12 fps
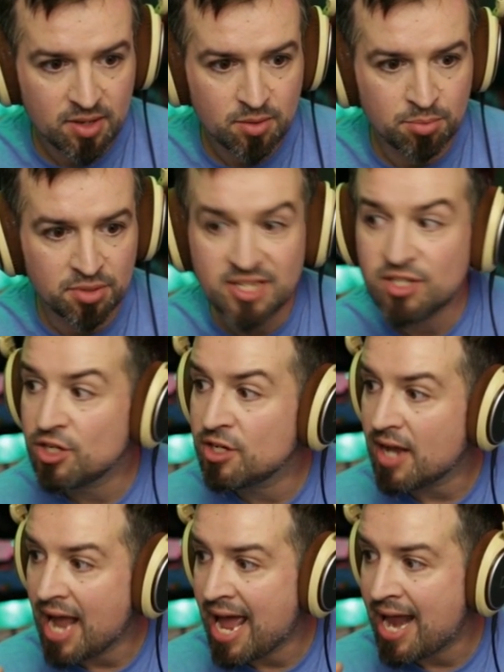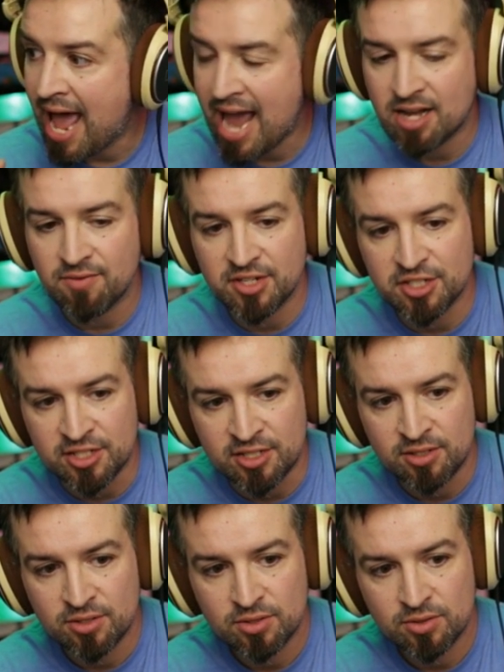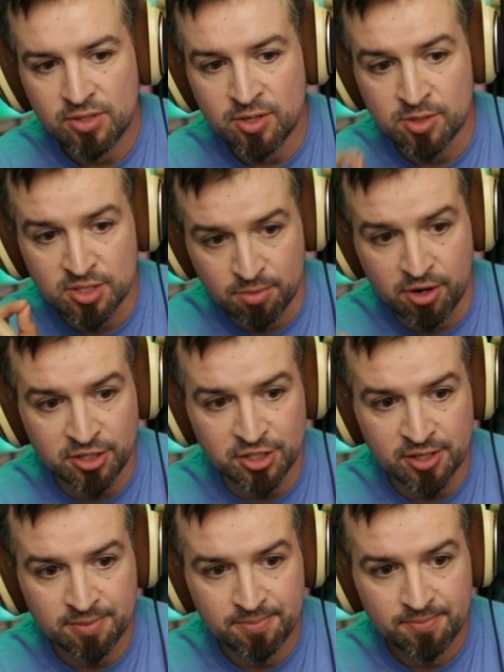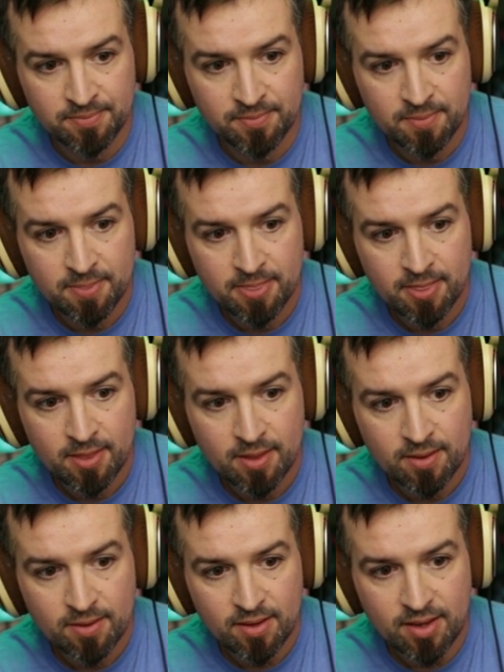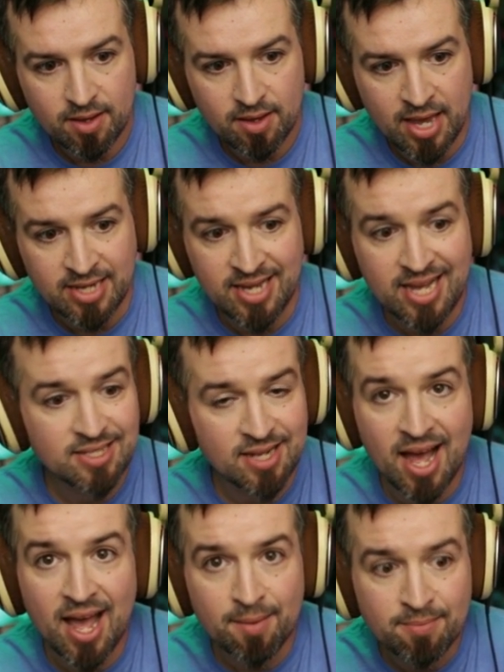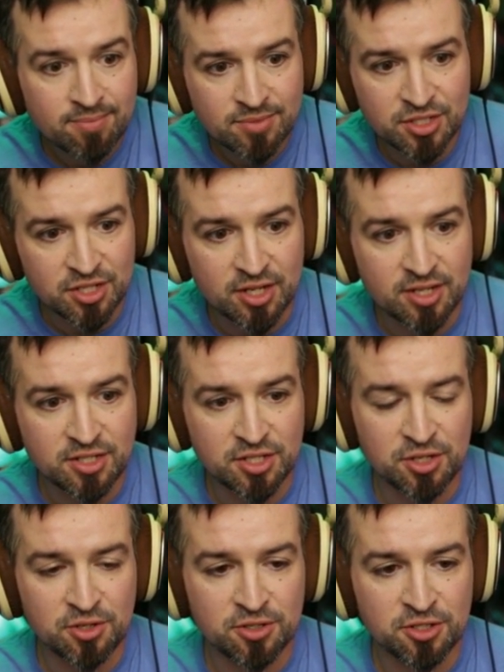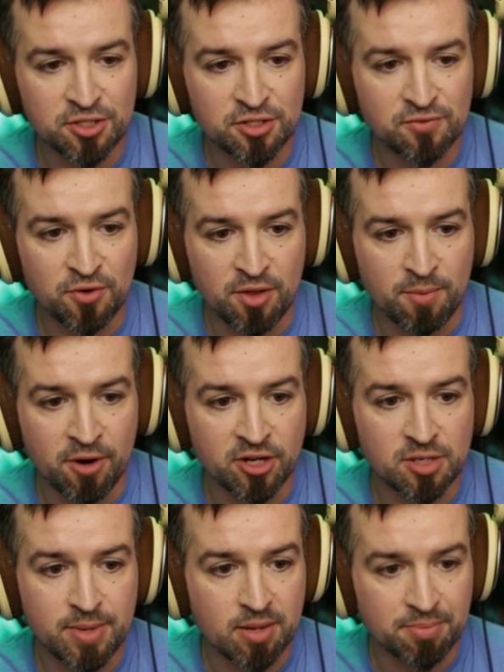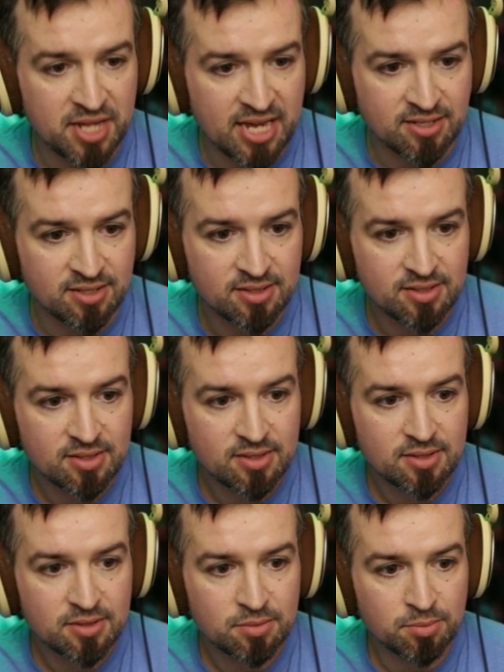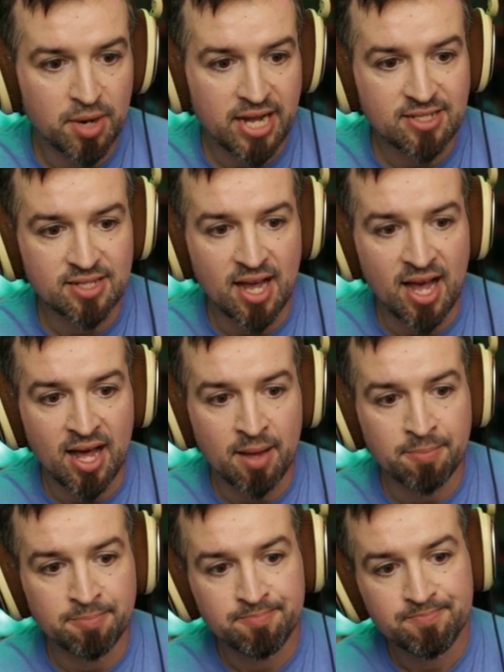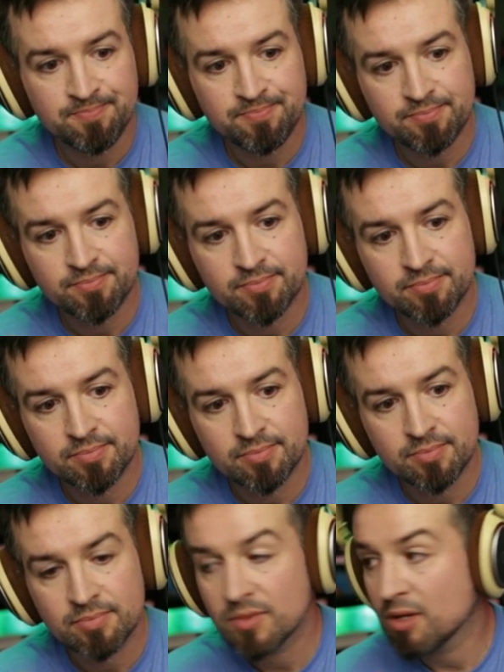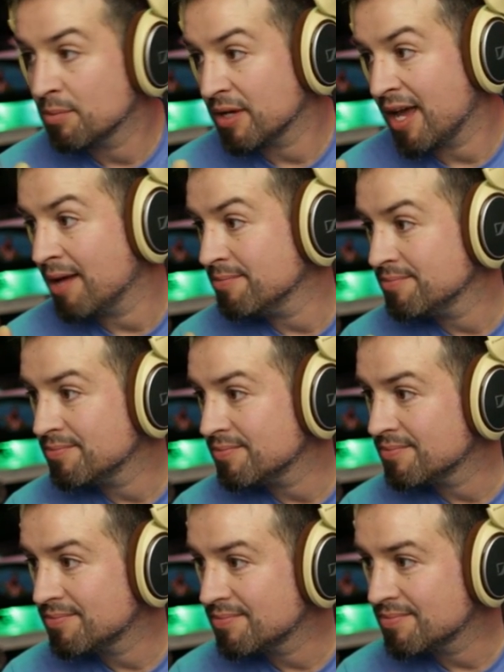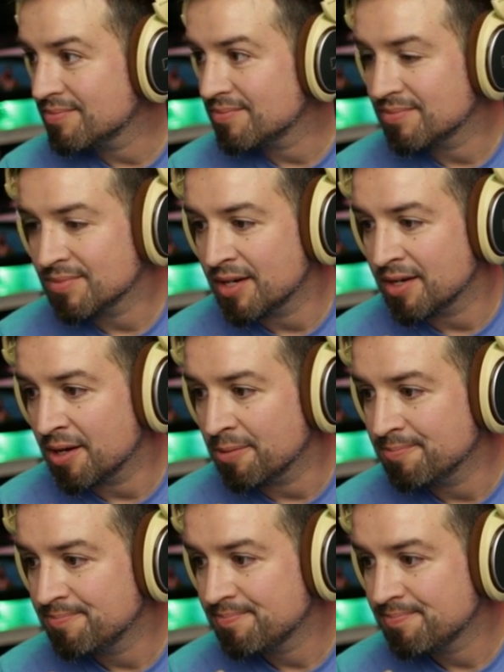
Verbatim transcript: Blizzard and Activision. It was a merger. It takes time to to to for the merger to be complete, but um, but yeah, there you go.